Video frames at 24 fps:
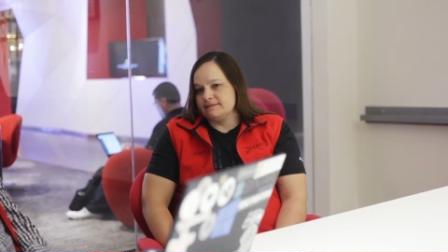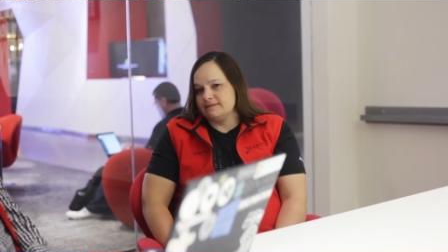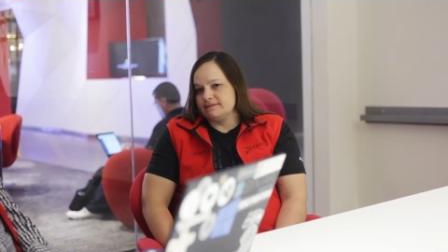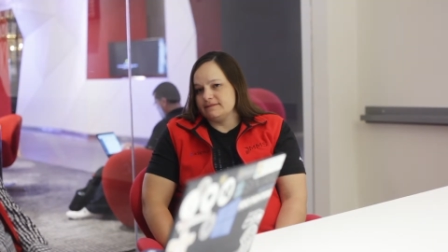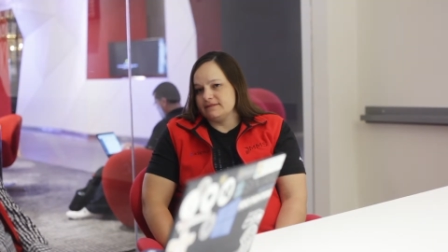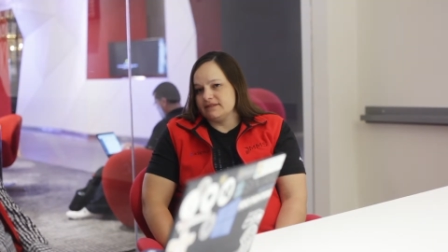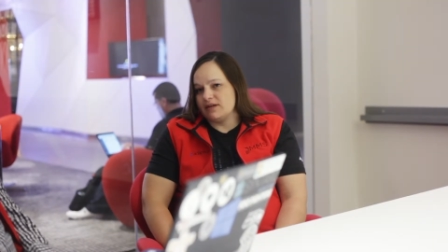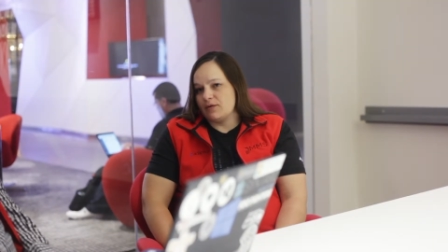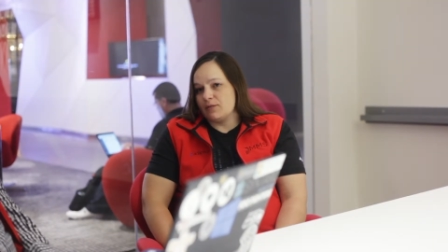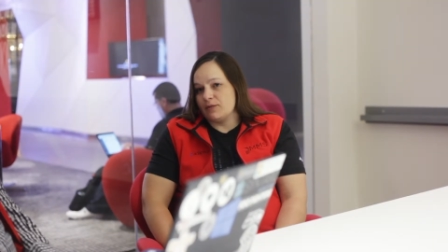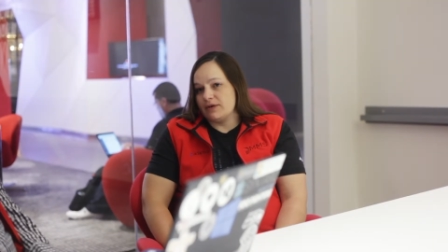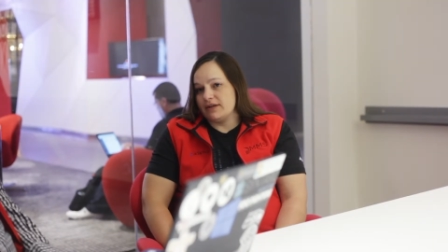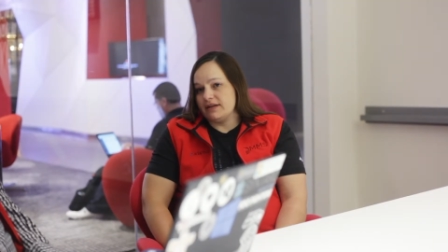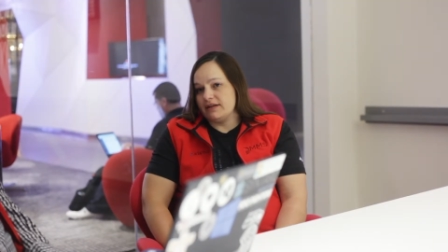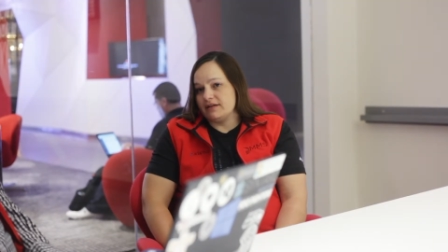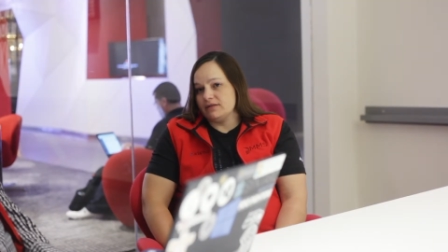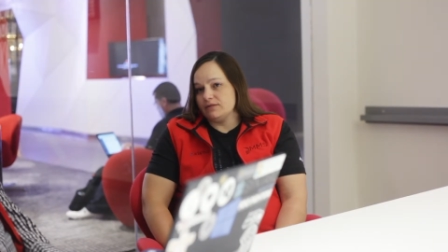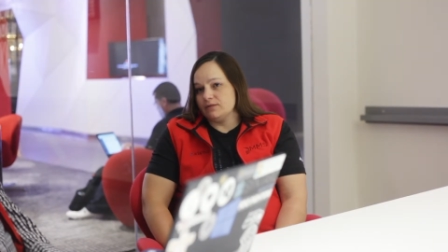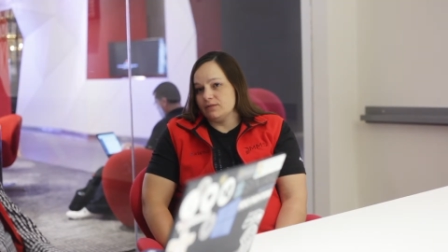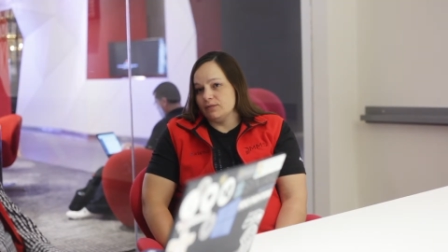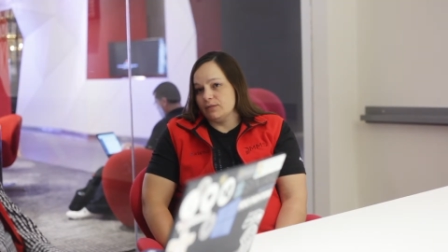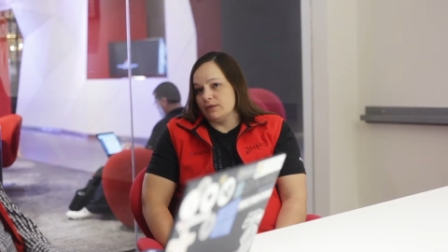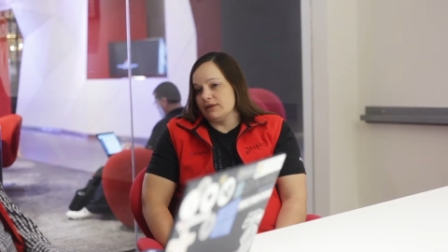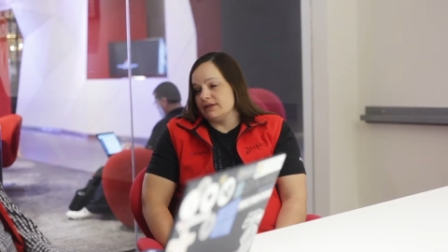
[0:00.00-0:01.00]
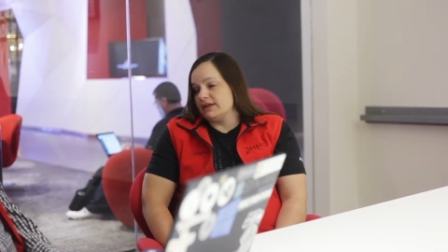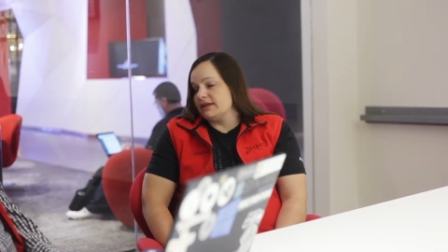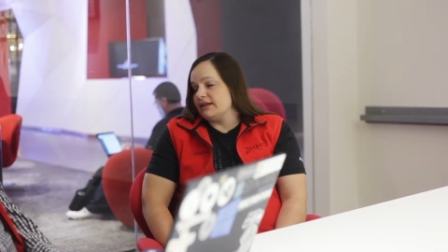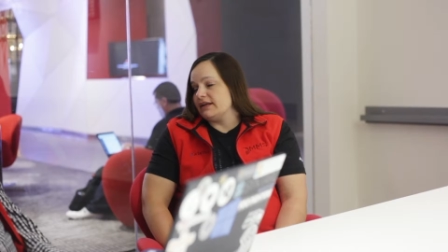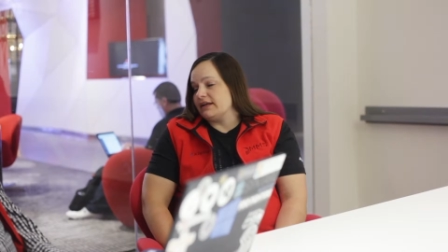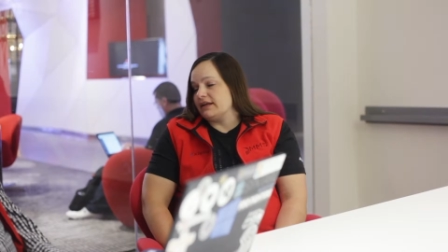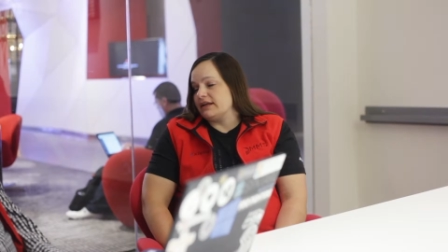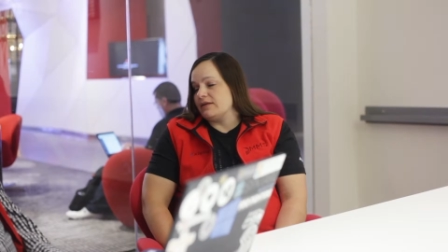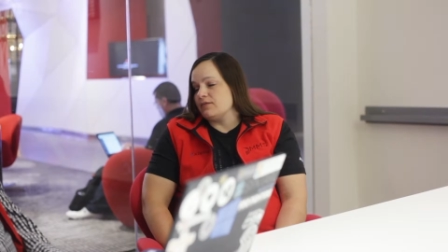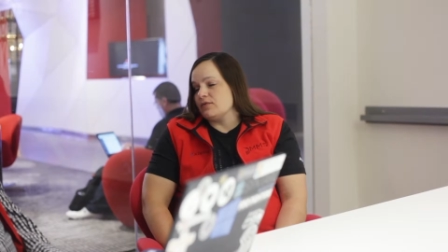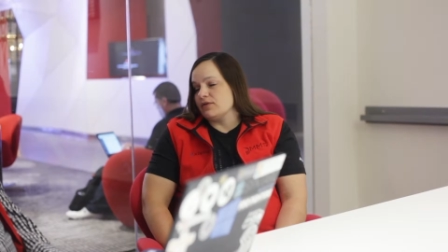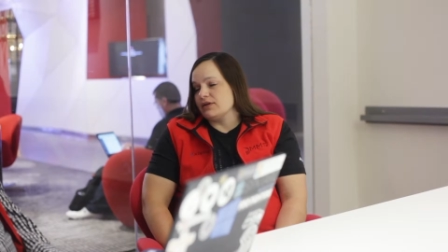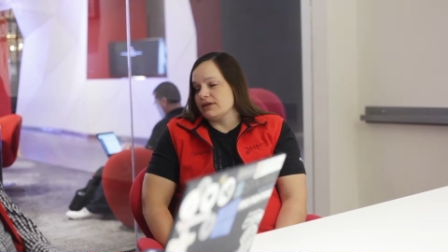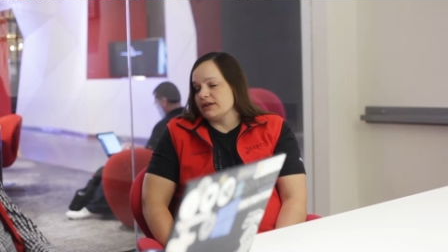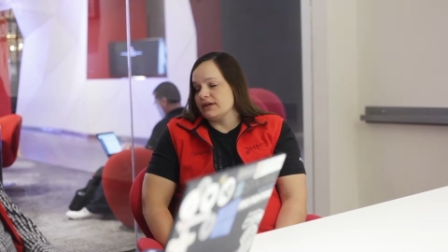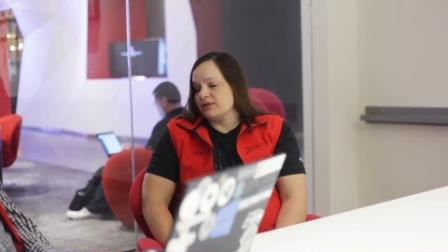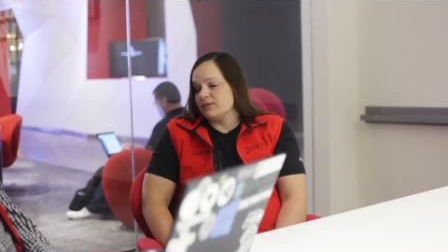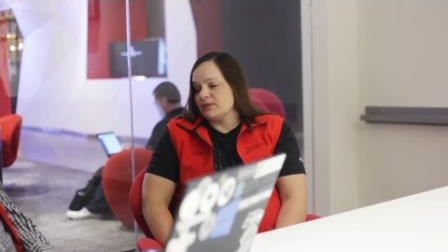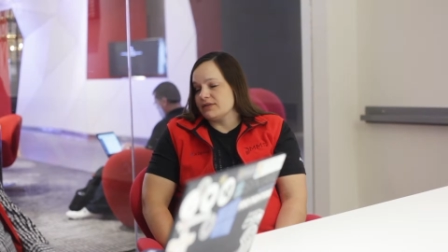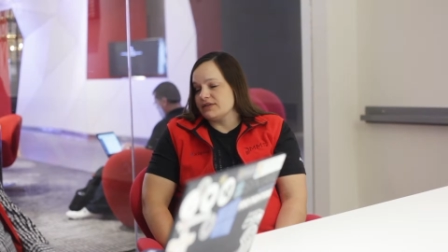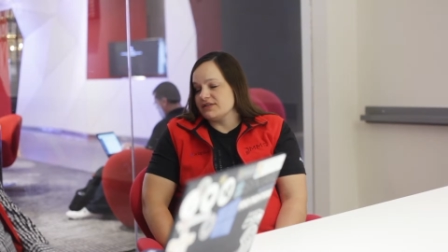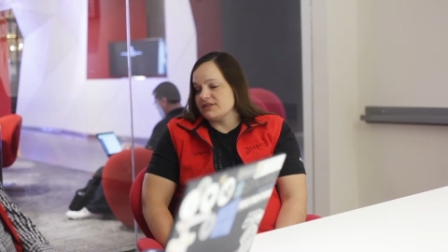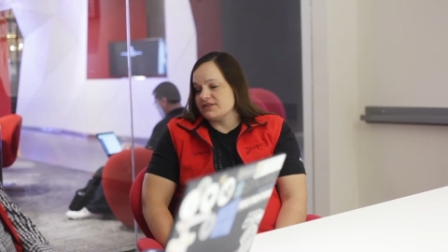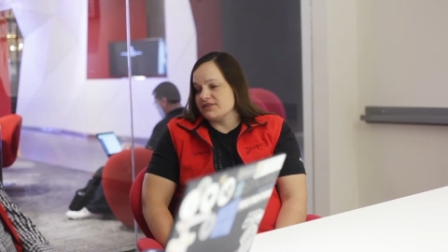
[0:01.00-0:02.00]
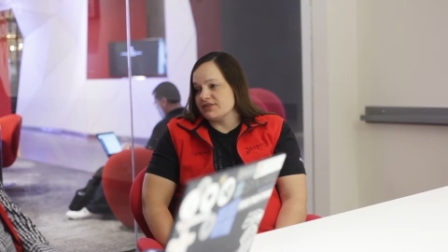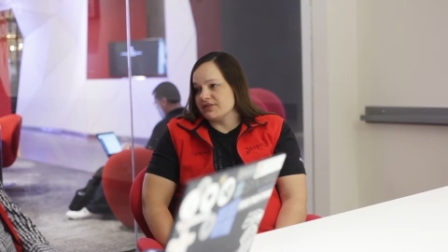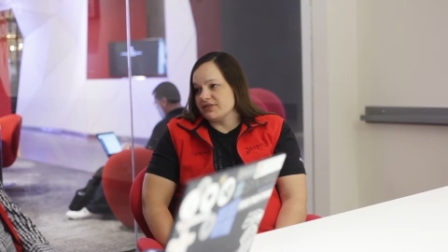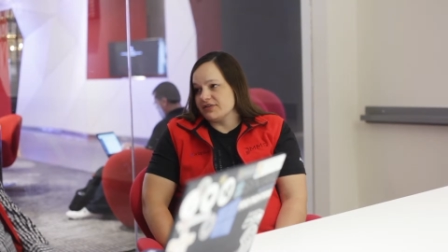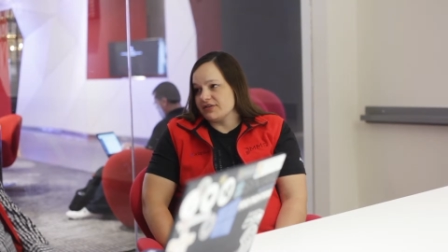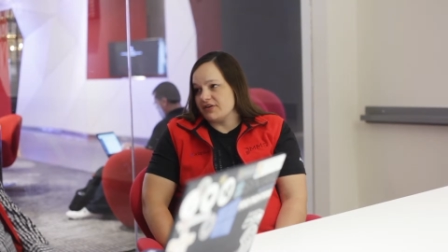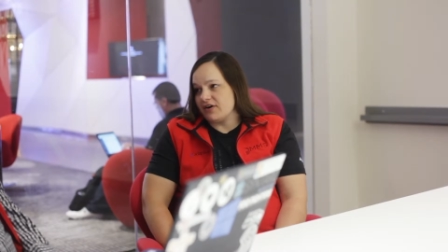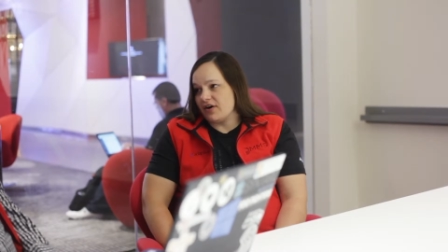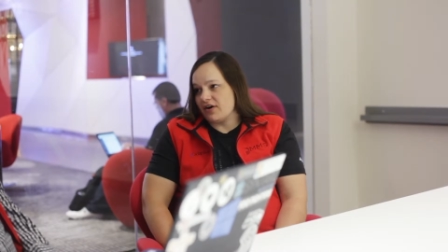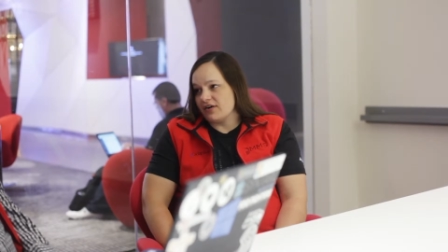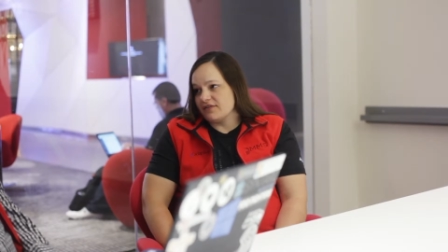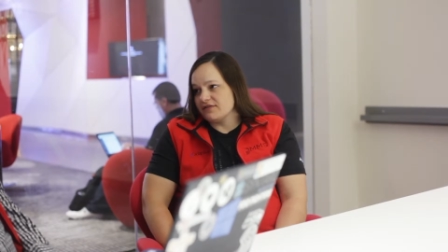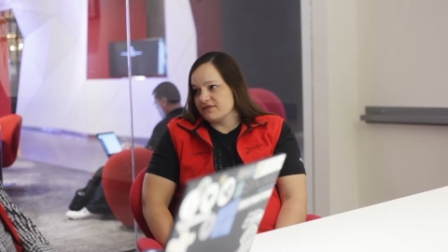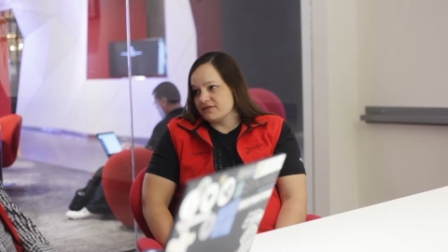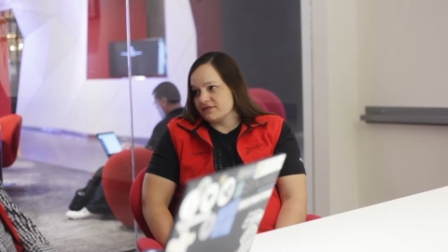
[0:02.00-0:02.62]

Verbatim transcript: that we didn't want it anymore. Can we just turn it off?